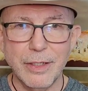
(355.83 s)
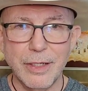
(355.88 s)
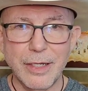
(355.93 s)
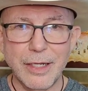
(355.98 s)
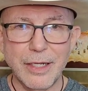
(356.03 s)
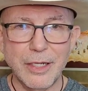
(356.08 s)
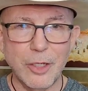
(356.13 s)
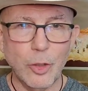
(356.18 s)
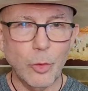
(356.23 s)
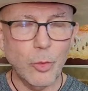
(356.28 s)

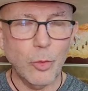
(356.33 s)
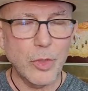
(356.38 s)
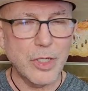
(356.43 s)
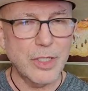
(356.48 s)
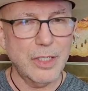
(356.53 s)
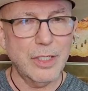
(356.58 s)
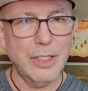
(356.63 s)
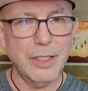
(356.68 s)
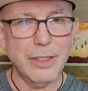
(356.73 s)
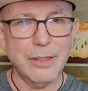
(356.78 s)
I know we
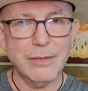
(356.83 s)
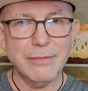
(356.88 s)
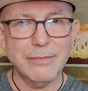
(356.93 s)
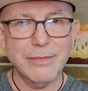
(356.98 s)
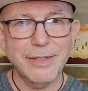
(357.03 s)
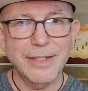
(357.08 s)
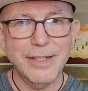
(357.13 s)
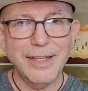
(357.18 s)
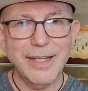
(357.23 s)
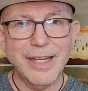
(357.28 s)
can,
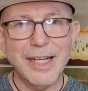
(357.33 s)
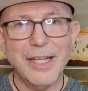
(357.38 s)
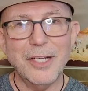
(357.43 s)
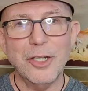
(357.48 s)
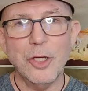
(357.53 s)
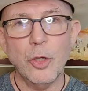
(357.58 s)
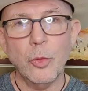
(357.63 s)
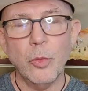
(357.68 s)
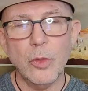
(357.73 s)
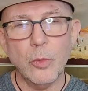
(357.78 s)
I
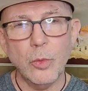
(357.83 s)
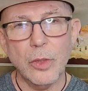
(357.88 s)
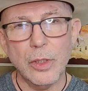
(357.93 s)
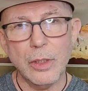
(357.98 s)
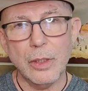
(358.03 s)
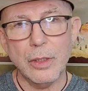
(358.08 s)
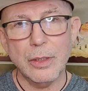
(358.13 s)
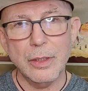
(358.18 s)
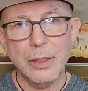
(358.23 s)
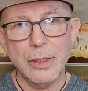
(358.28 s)
know we
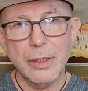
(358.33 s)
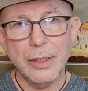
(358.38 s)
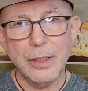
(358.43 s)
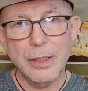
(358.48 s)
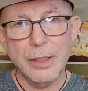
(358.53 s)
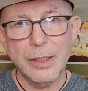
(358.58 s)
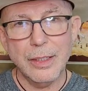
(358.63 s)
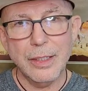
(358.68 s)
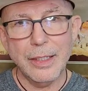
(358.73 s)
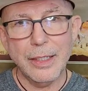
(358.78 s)
will,
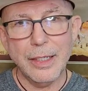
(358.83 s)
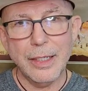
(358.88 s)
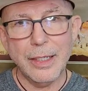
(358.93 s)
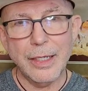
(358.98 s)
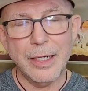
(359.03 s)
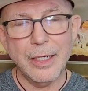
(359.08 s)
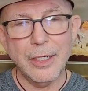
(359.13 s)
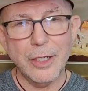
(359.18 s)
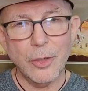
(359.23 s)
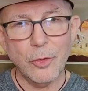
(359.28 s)
and
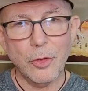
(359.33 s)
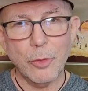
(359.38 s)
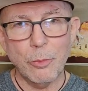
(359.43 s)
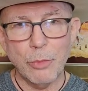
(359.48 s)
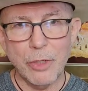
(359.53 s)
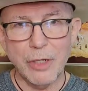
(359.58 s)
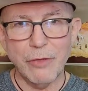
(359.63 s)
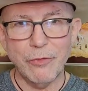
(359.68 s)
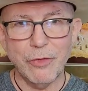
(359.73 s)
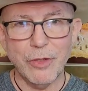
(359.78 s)
I know the
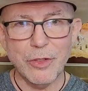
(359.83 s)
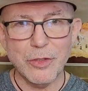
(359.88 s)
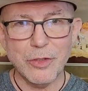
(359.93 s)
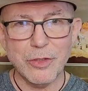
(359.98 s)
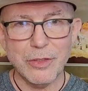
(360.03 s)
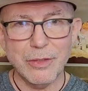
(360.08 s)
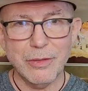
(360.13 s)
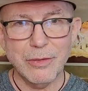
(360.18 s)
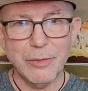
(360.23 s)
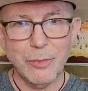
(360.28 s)

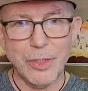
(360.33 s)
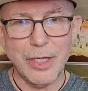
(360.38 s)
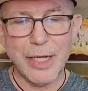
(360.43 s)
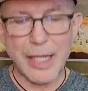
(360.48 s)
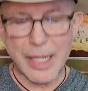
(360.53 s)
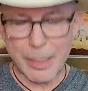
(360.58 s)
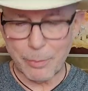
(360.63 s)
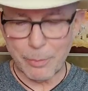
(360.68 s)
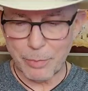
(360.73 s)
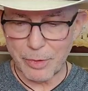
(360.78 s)
benefits when it
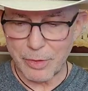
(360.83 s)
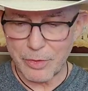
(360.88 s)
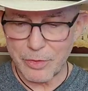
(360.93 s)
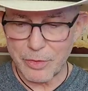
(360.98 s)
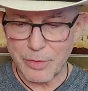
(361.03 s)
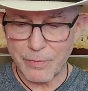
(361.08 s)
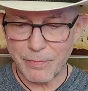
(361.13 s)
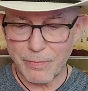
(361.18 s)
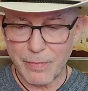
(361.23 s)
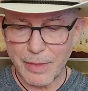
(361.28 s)

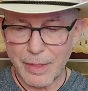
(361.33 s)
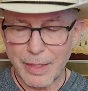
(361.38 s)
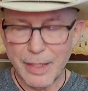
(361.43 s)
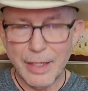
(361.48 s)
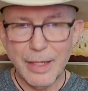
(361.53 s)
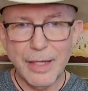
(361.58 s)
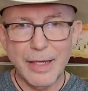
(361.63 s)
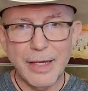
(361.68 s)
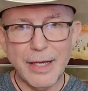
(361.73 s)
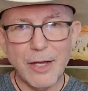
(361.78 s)
happens.
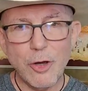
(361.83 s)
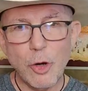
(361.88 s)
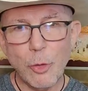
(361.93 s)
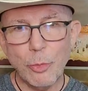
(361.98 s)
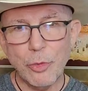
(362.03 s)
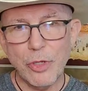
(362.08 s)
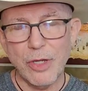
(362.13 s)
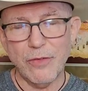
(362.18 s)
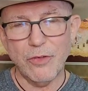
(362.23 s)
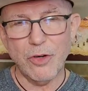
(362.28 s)
I hope you have a